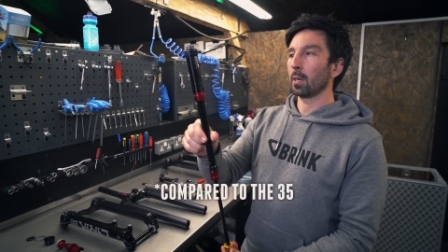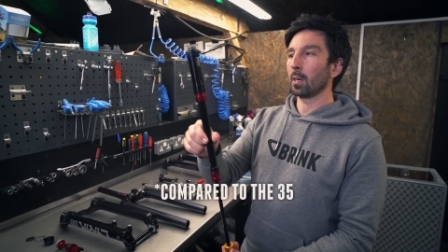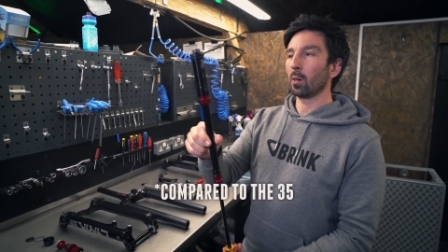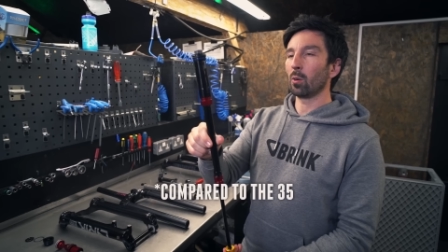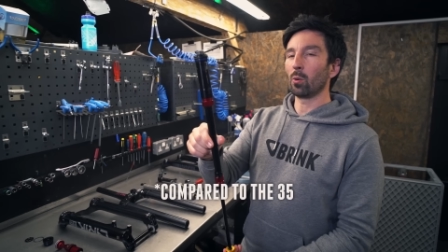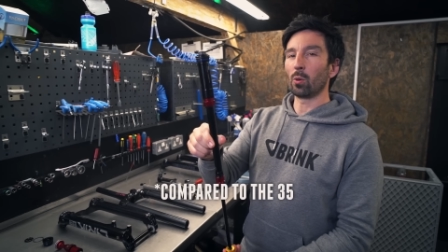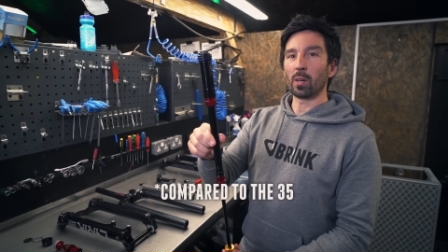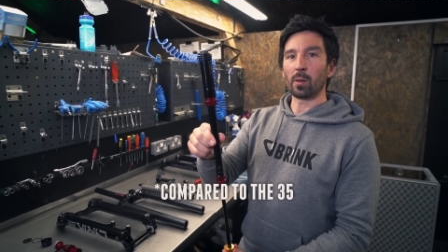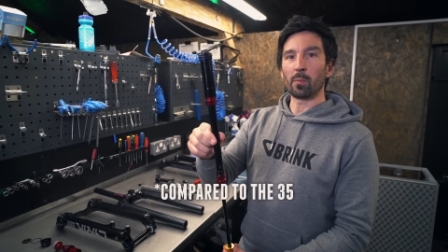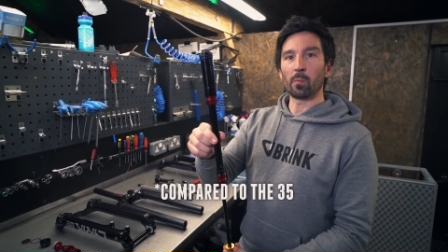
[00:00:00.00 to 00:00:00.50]

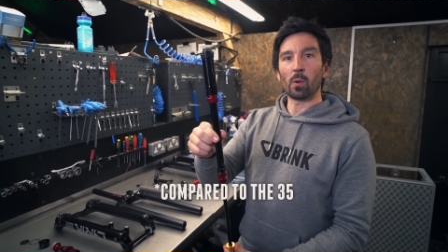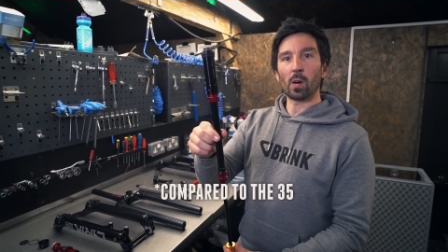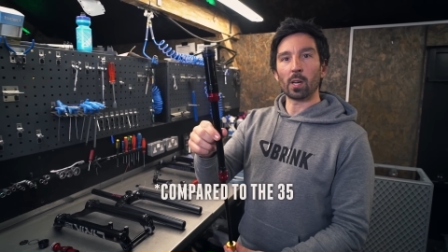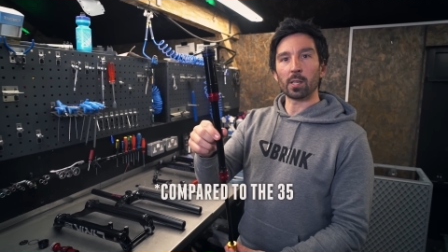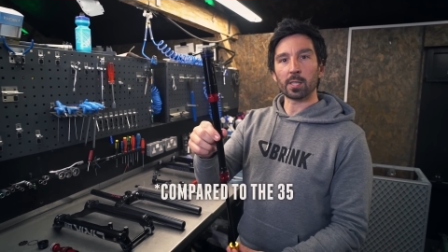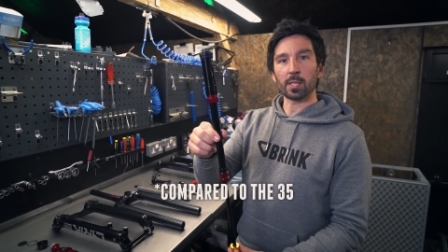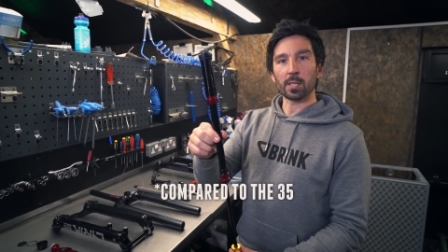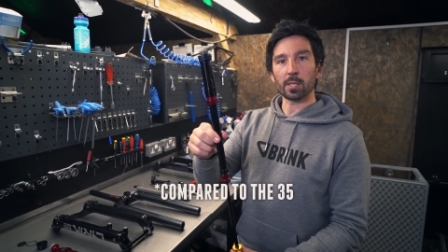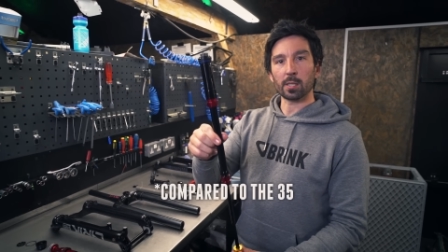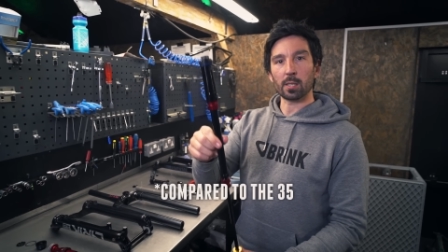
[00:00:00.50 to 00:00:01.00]

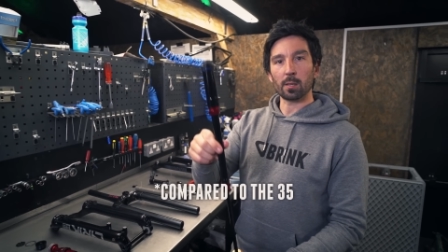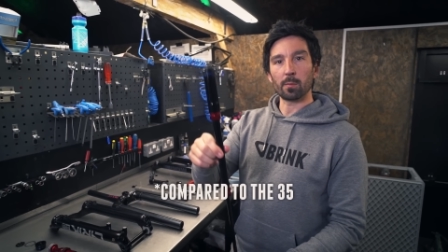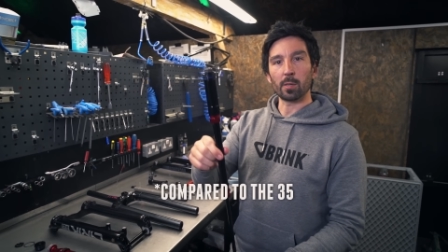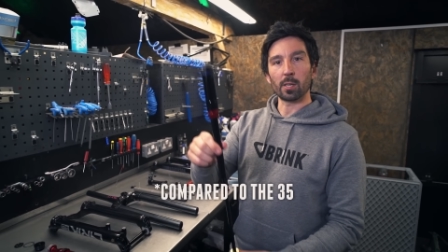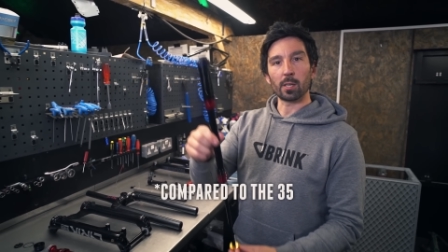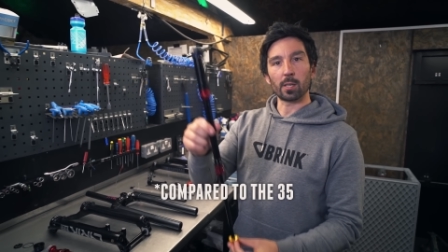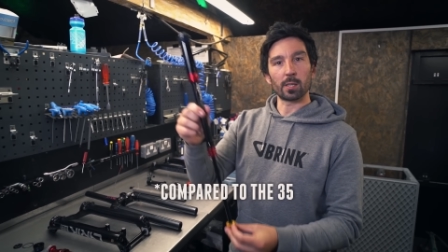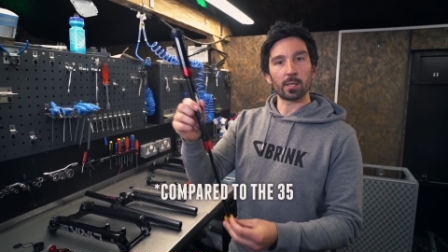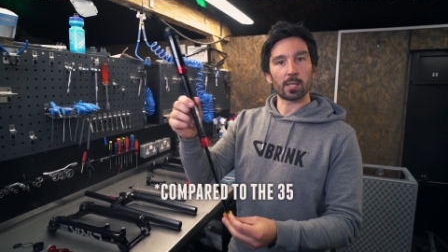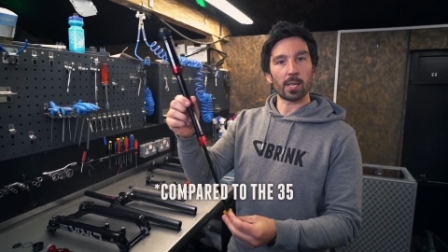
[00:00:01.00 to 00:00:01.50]
all-in-one system
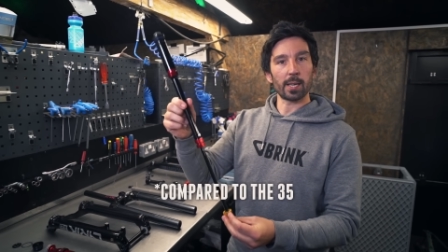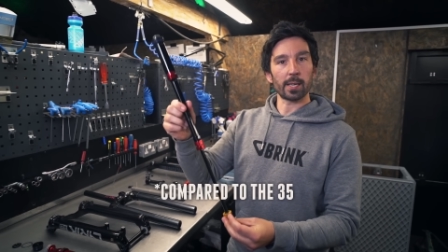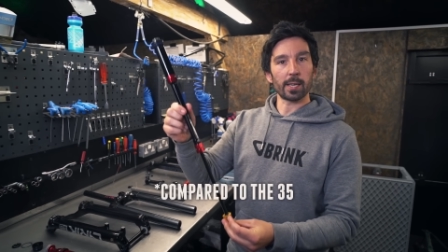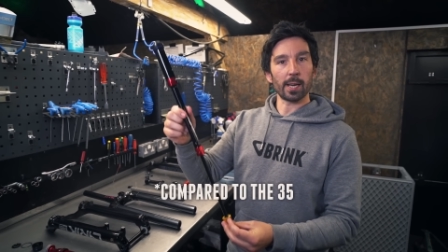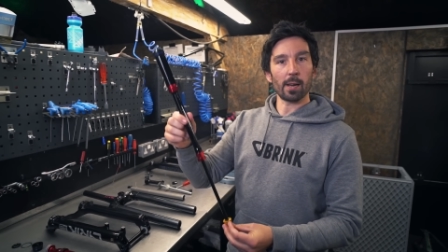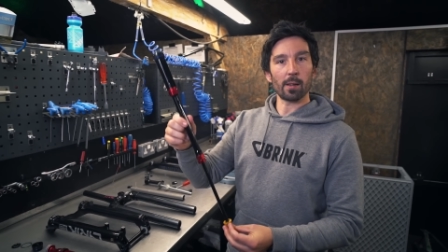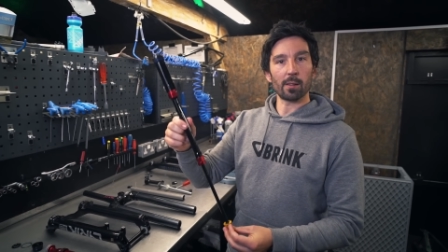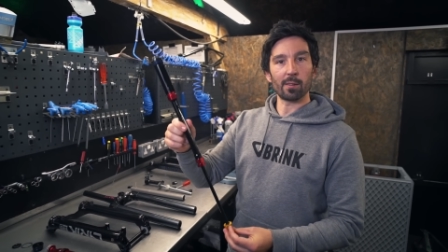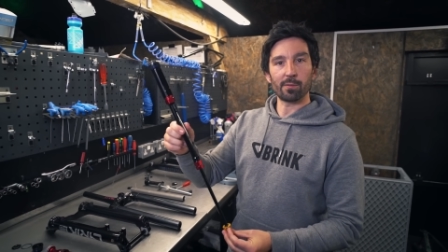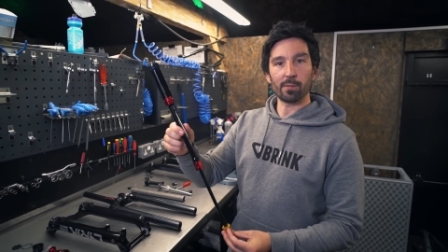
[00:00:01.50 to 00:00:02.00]
that you can take
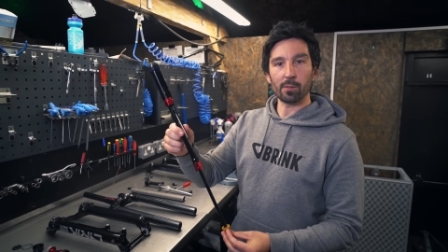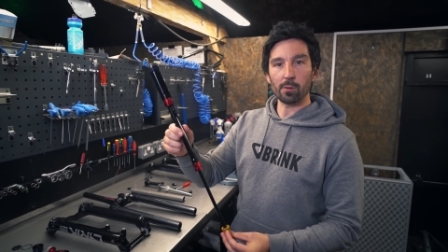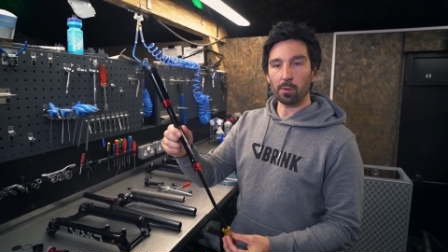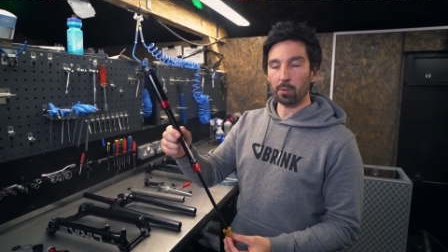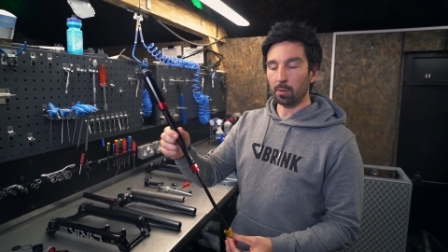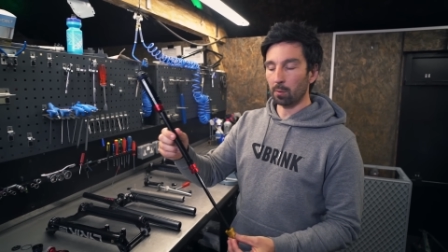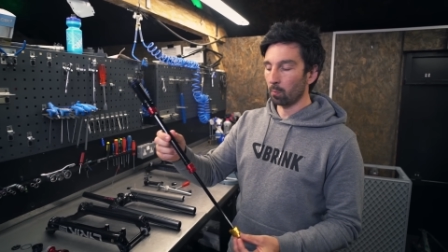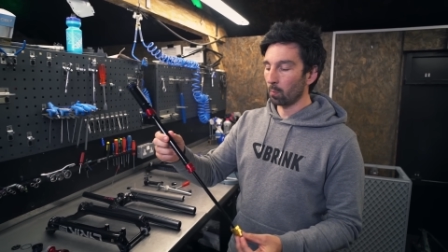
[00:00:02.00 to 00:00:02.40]
out of the fork